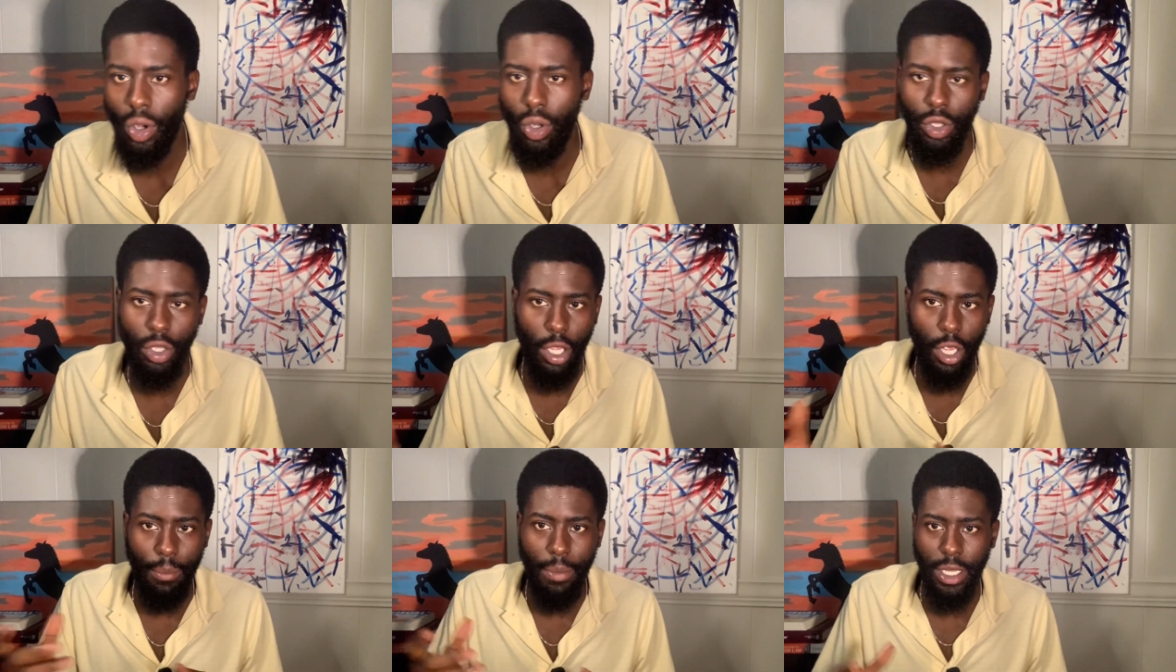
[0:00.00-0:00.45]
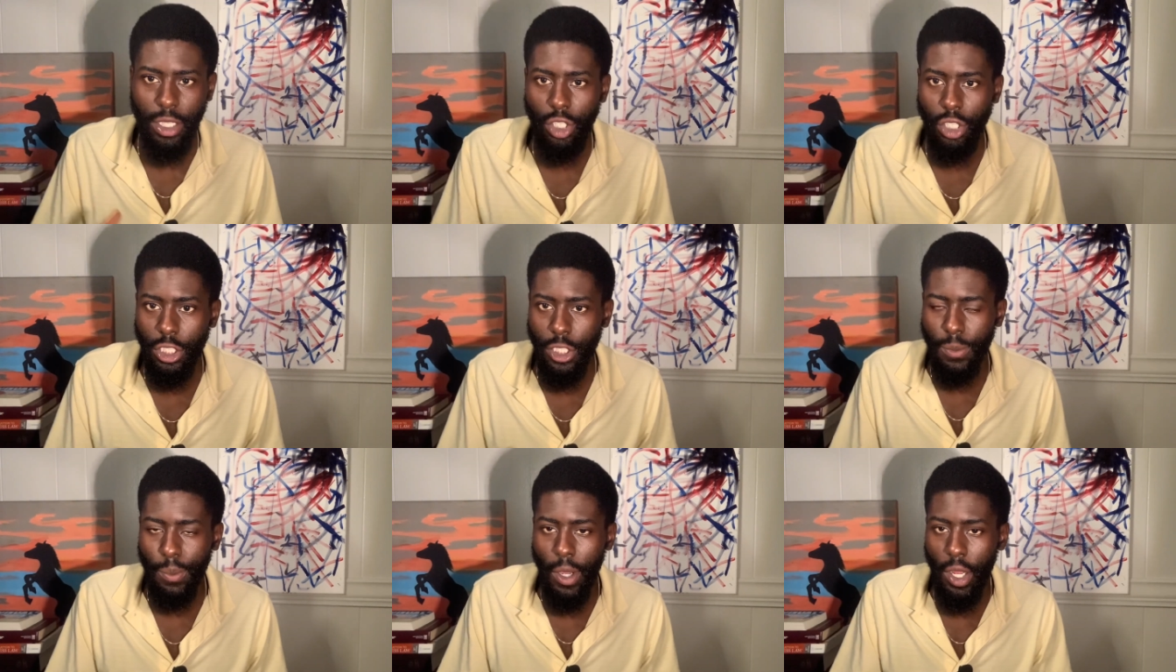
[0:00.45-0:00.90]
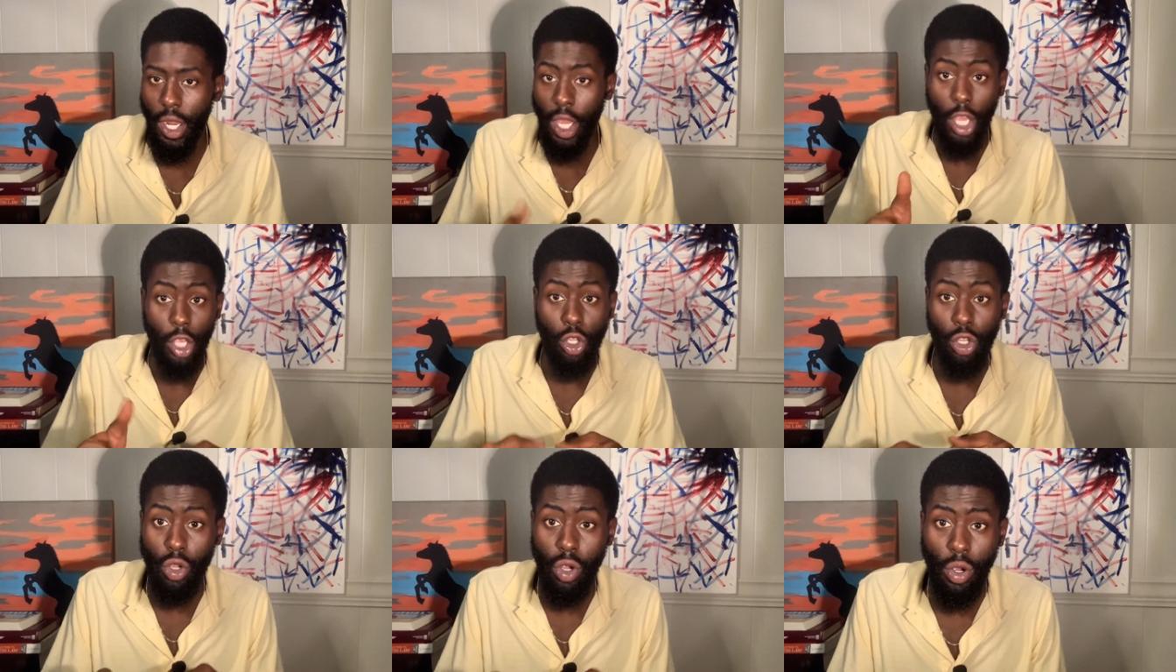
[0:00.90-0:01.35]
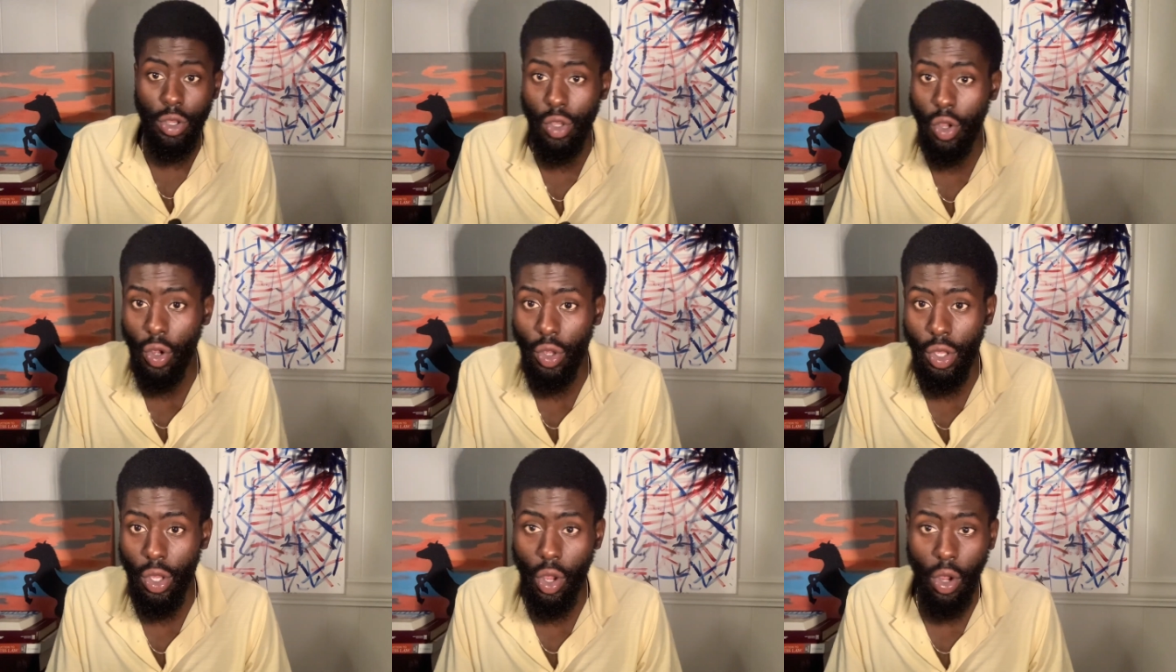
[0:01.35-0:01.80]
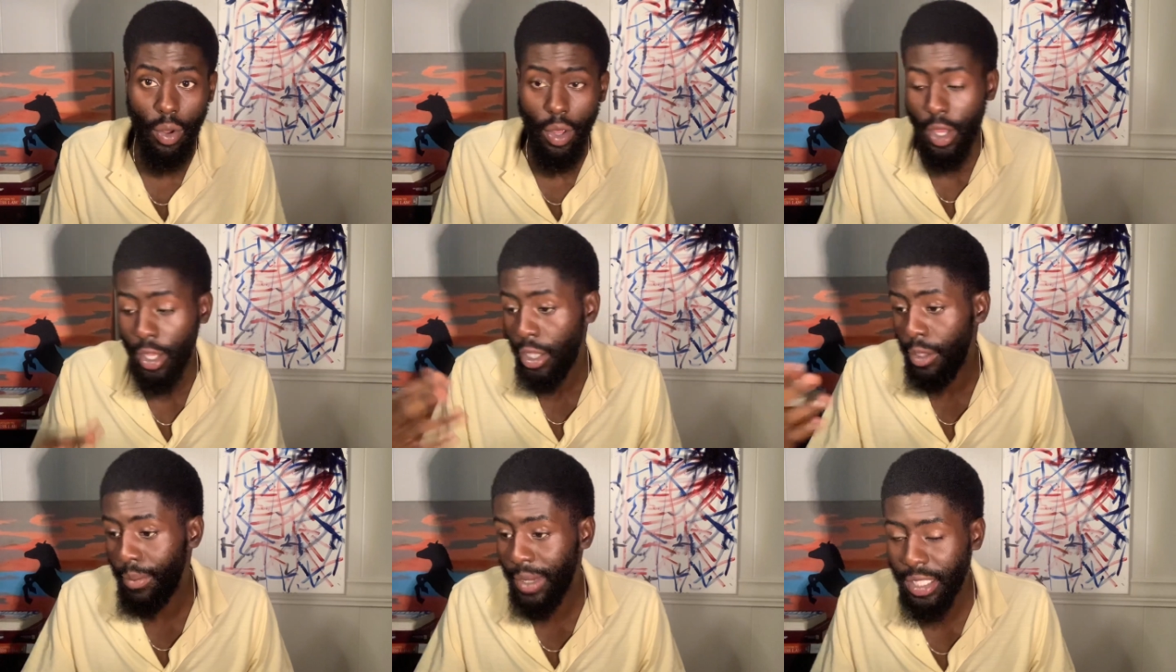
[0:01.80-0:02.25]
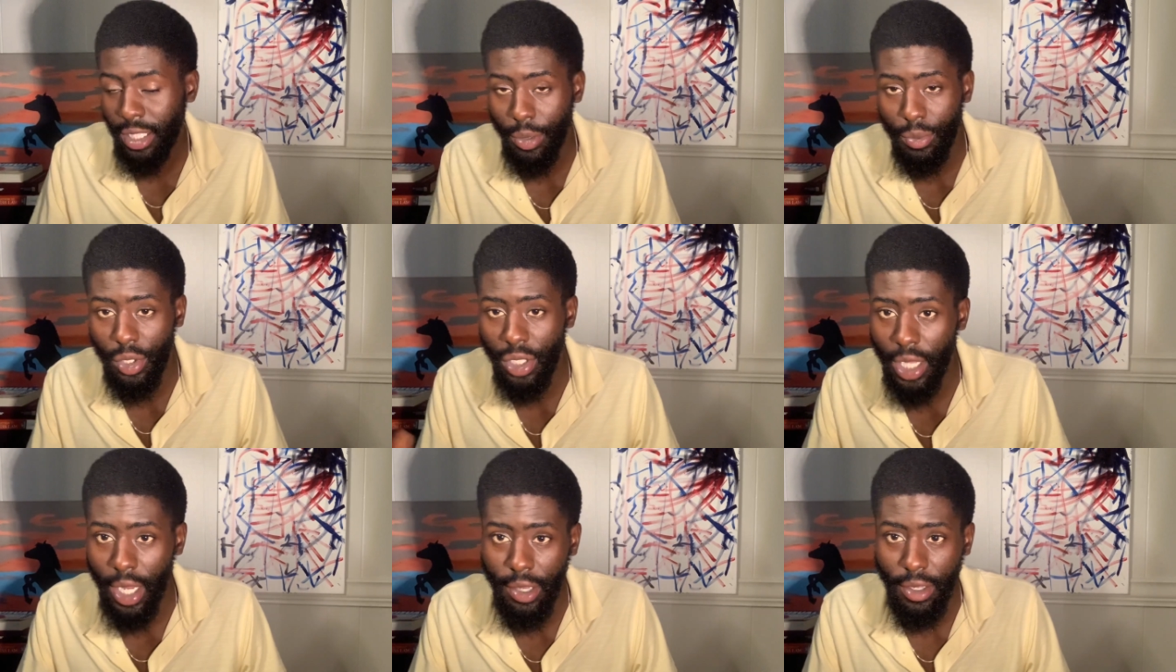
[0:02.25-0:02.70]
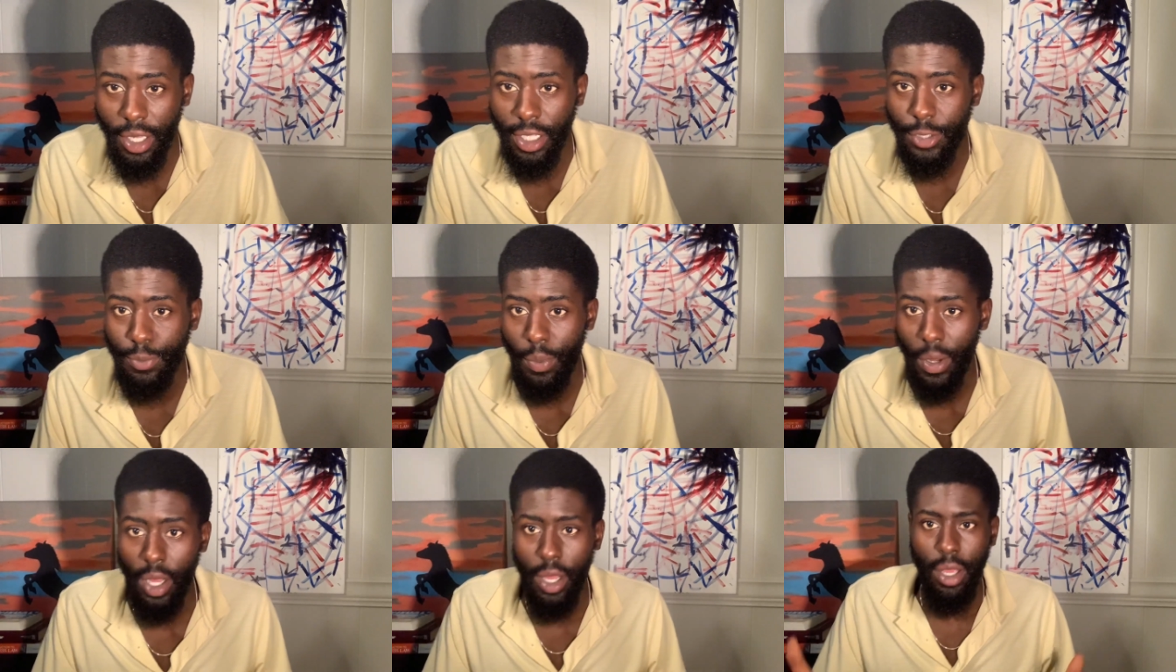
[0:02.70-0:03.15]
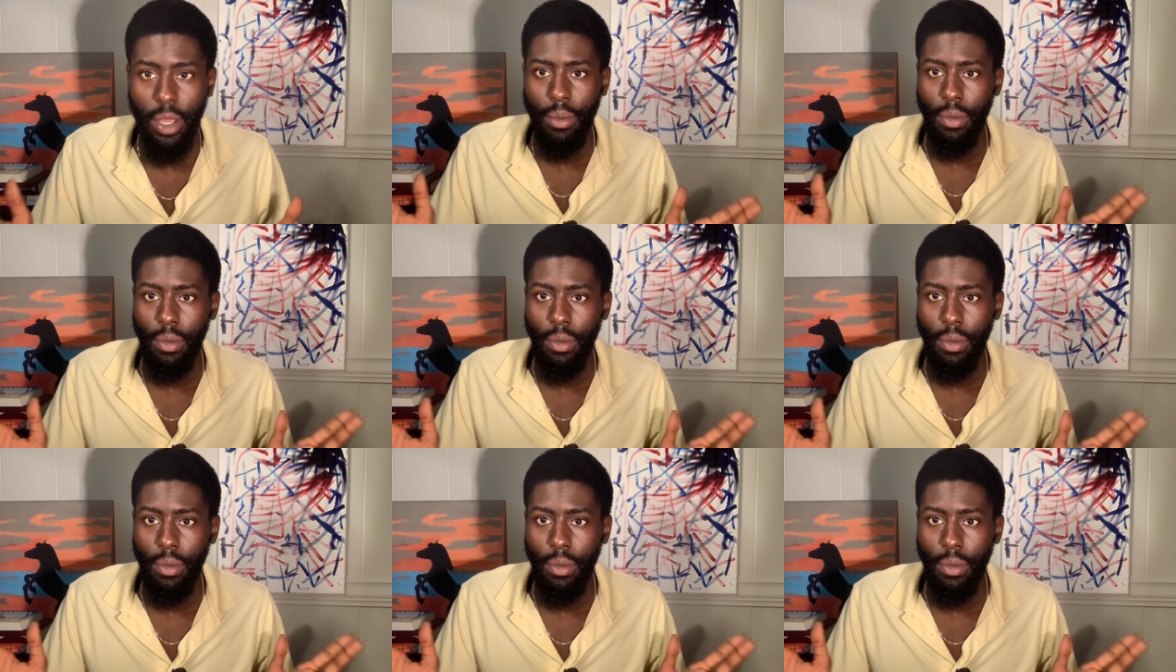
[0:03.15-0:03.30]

You come back to your spawn, you go, you mess up, you die, you get spawn,